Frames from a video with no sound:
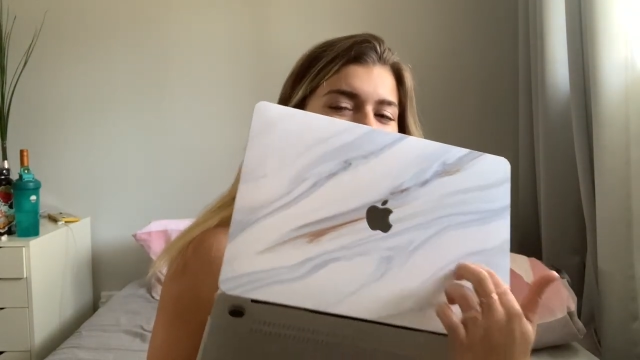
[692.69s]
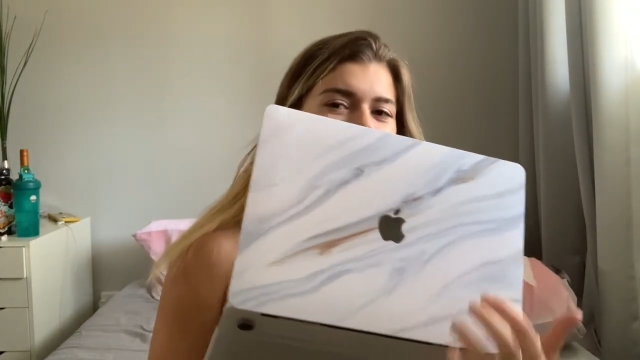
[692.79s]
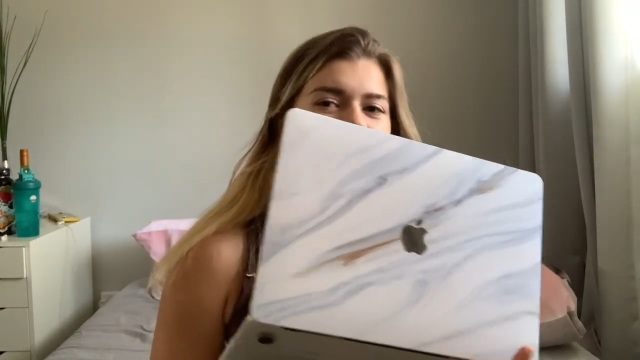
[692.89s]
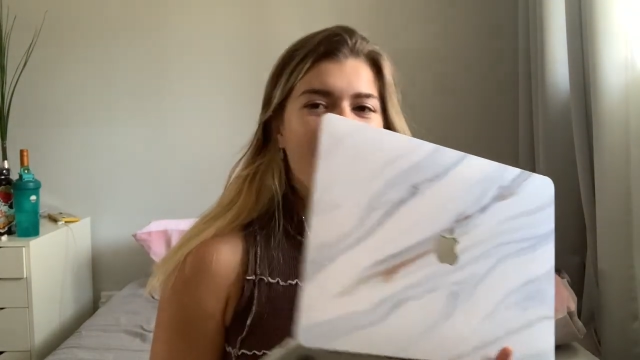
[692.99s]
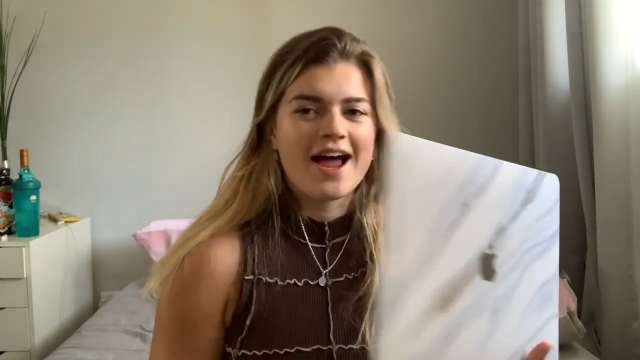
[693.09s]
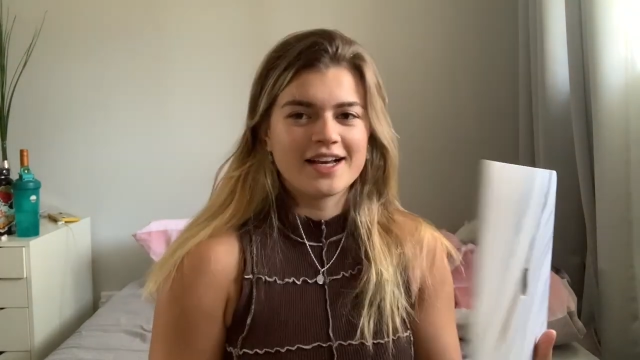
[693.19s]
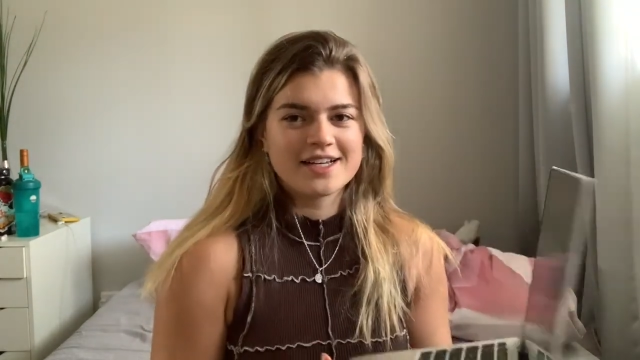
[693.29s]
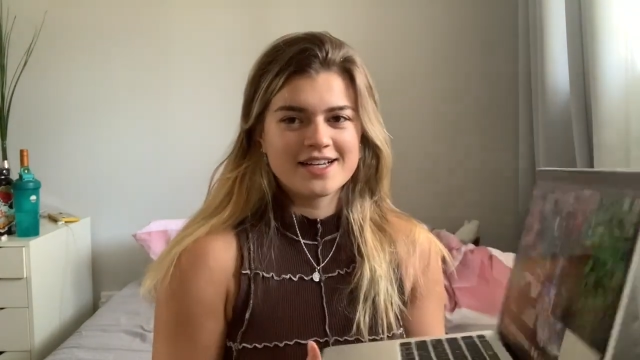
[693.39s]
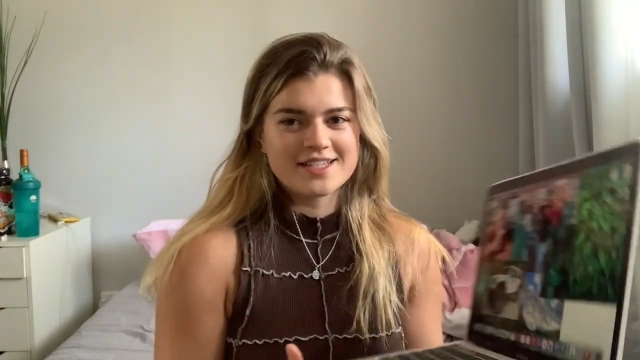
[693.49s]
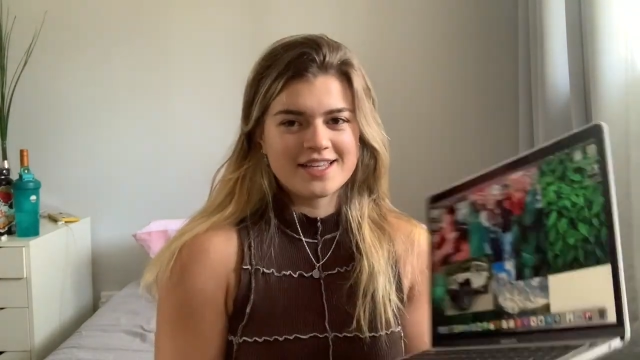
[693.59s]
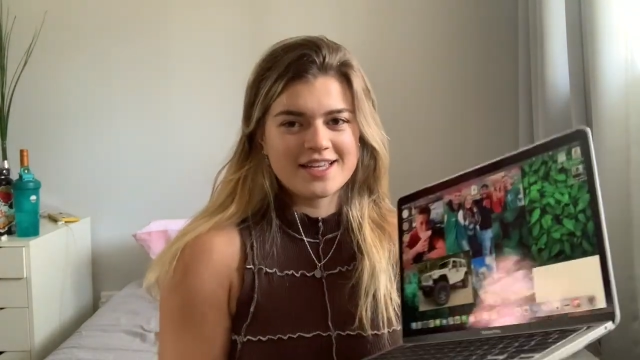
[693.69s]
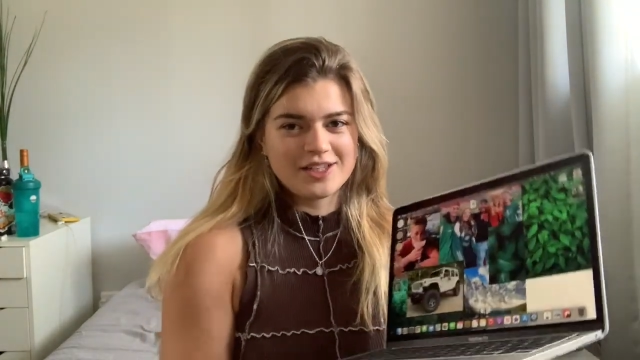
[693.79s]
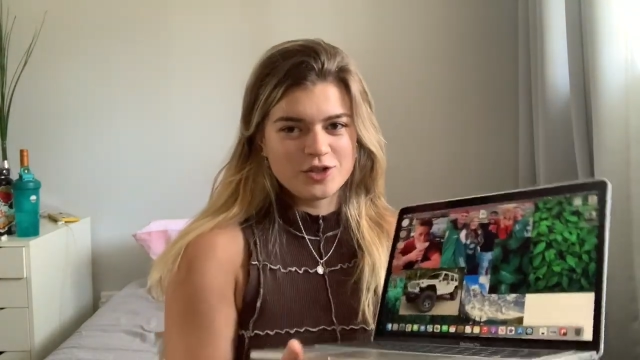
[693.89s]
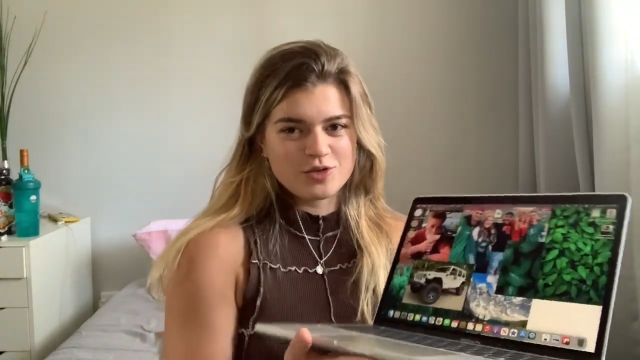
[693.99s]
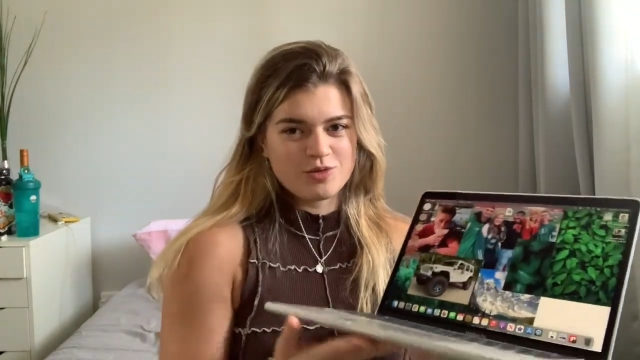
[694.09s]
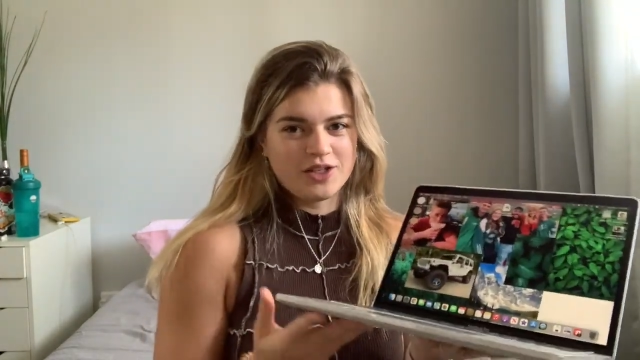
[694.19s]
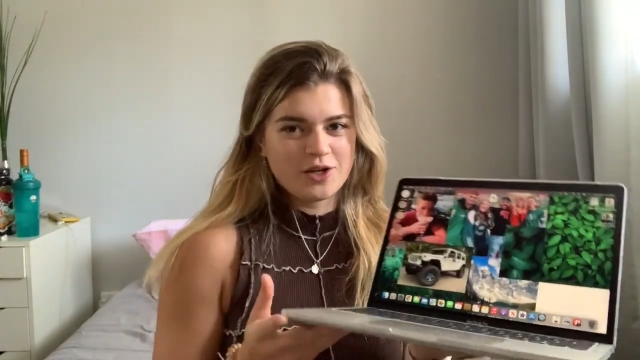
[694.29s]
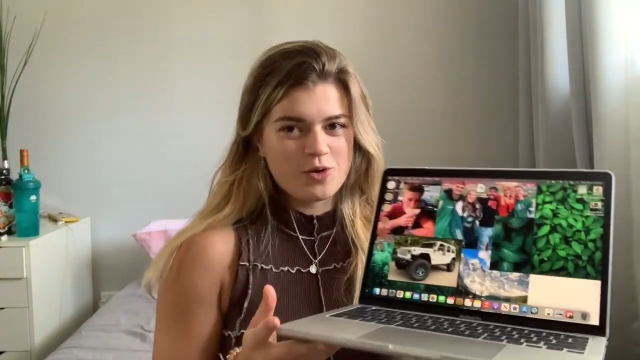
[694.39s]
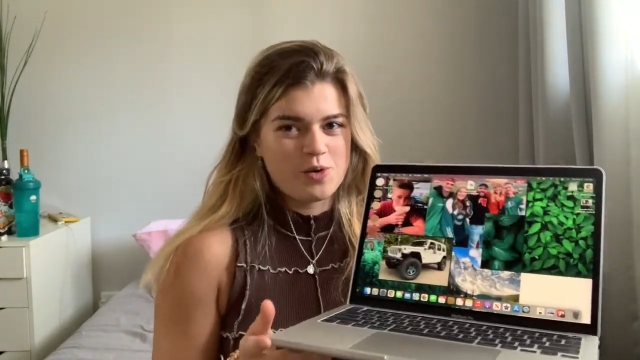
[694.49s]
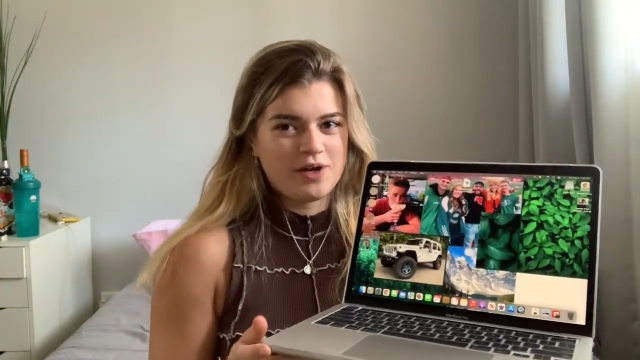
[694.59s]
that, because I think it looks really
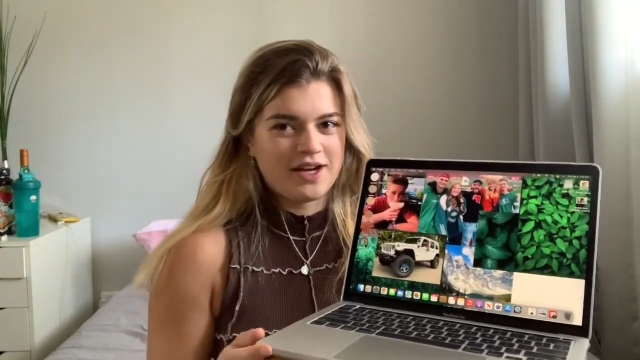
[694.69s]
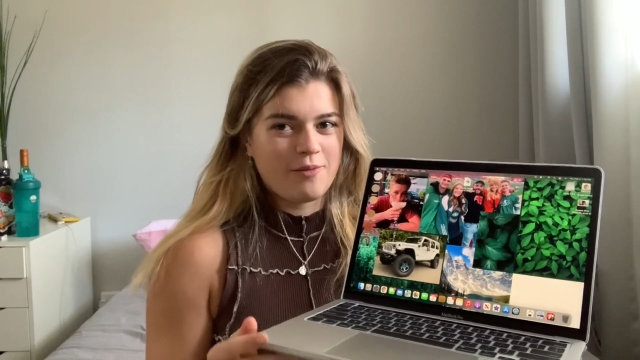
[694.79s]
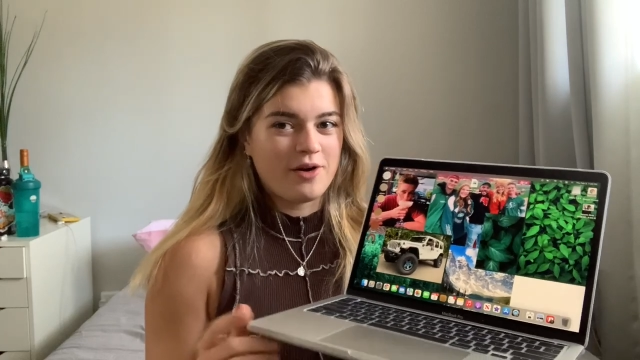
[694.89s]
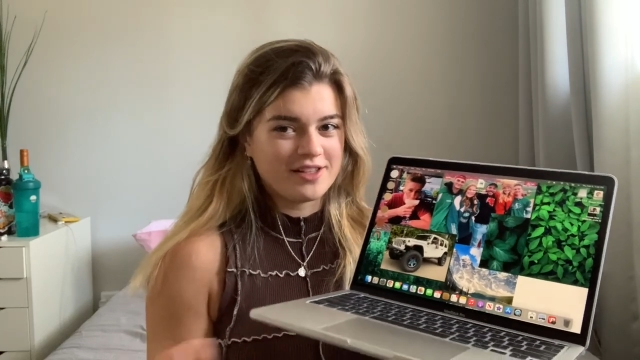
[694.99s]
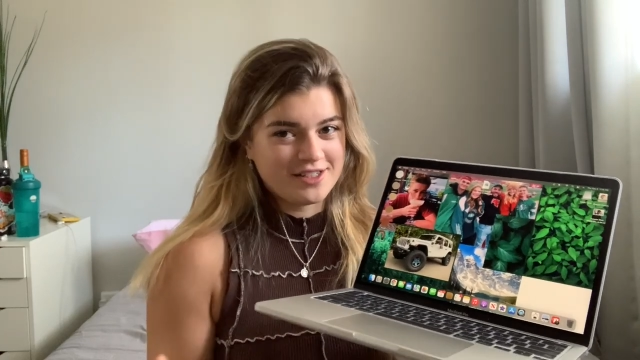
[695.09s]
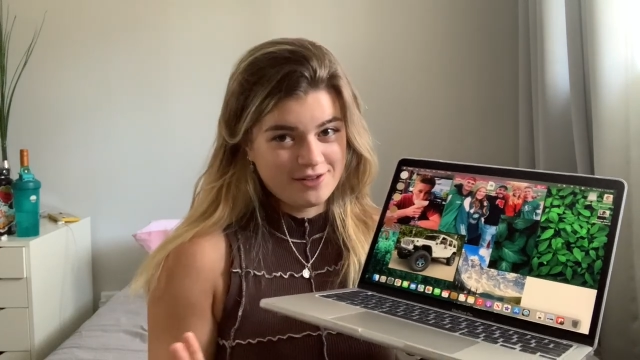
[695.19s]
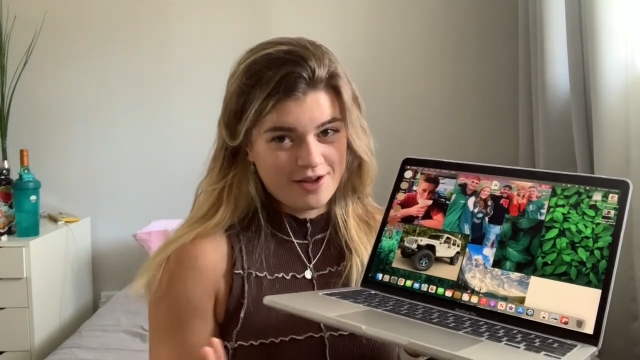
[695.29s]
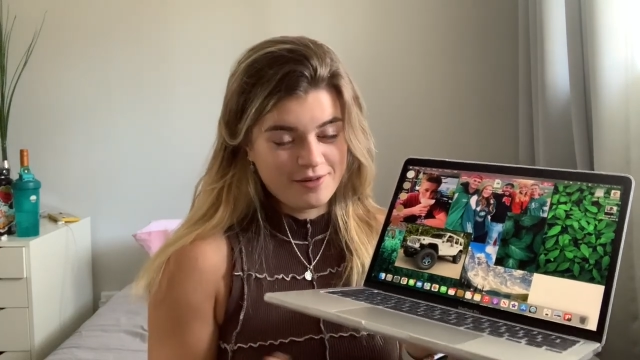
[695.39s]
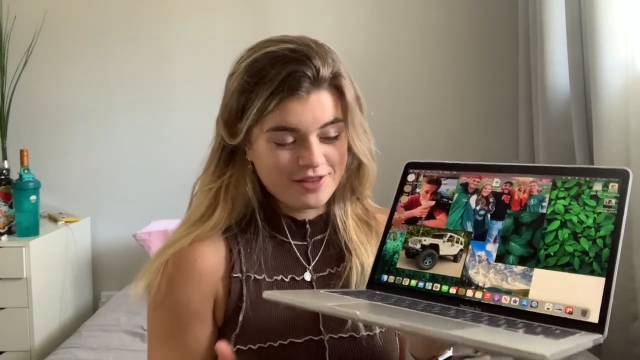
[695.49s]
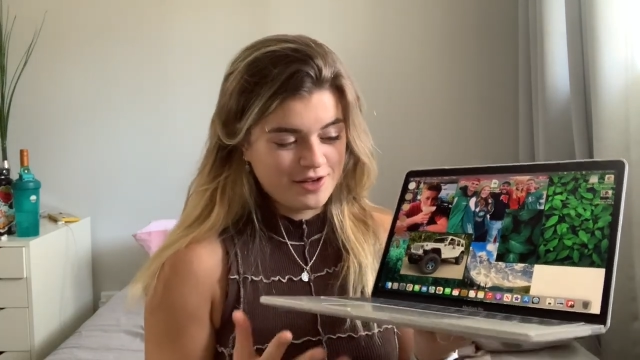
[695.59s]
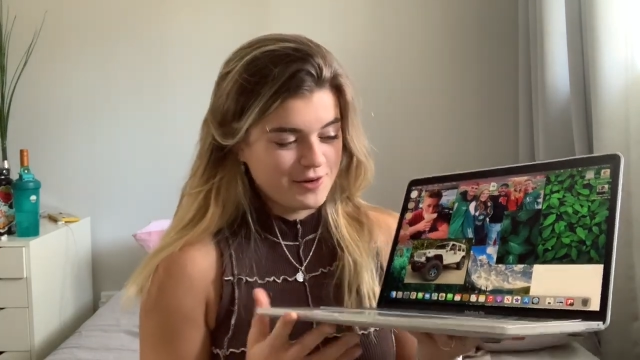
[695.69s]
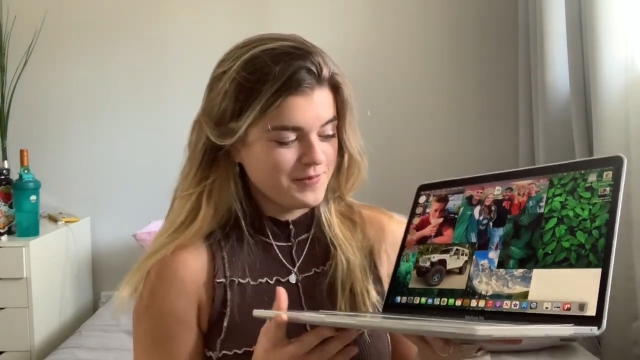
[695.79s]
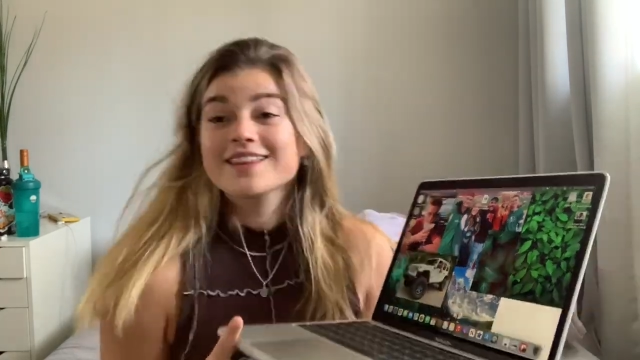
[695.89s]
cool and I wanted to do that with you.